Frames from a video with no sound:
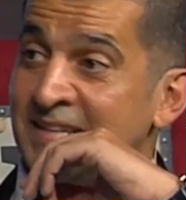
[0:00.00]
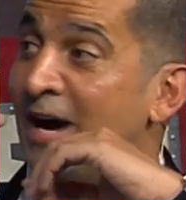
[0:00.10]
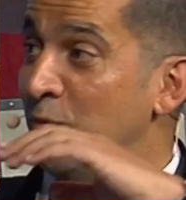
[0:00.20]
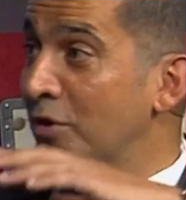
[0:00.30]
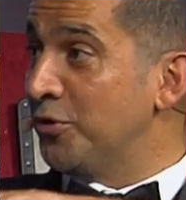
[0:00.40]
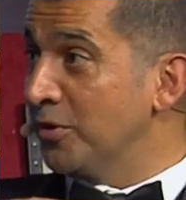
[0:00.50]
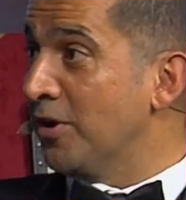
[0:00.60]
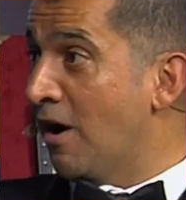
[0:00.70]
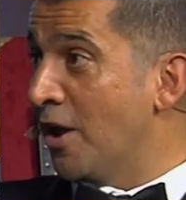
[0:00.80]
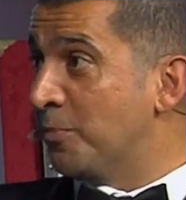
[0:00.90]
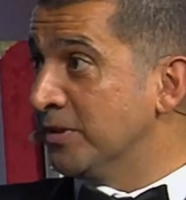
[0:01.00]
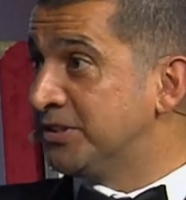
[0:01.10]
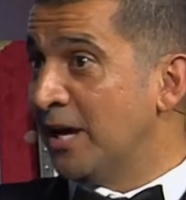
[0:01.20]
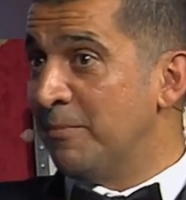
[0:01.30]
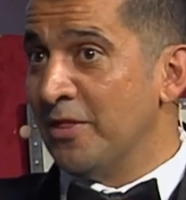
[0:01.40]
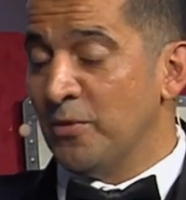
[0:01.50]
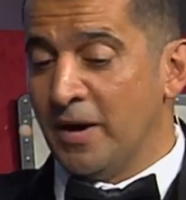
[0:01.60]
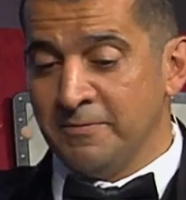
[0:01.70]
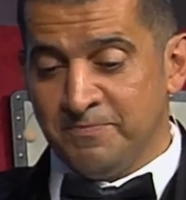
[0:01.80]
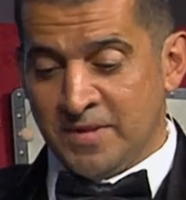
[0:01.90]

I'm with you. They're 100%, by the way.